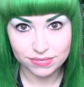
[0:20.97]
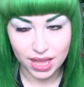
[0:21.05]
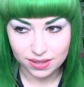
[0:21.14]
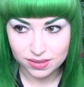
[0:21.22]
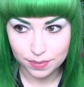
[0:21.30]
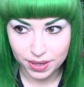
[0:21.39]

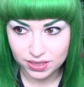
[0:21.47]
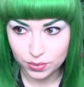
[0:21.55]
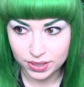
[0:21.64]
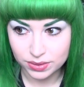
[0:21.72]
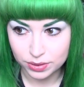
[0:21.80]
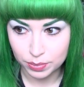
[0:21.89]
That's the best
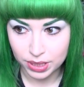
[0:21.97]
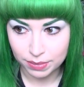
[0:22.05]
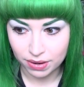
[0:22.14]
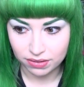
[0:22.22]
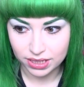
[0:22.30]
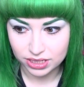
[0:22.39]
way to explain
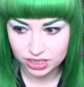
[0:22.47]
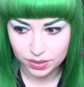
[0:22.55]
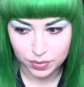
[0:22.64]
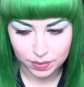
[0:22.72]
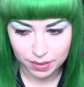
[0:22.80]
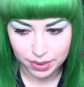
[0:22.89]
my
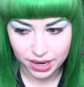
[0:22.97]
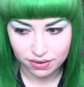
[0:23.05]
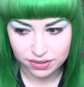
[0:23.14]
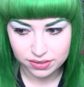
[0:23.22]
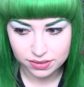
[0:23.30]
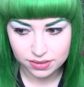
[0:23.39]
relationship with my
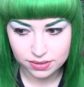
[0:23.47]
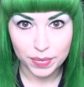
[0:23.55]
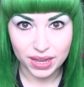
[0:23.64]
parents.